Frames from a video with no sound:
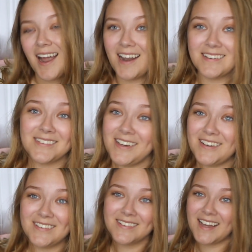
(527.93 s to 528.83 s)
I don't
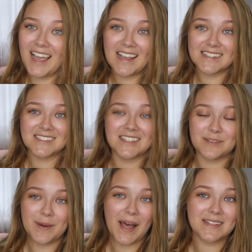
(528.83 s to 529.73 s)
know. I guess that's
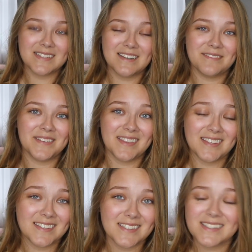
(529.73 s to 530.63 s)
a positive in
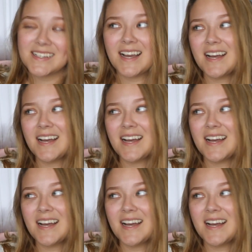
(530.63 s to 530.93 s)
this.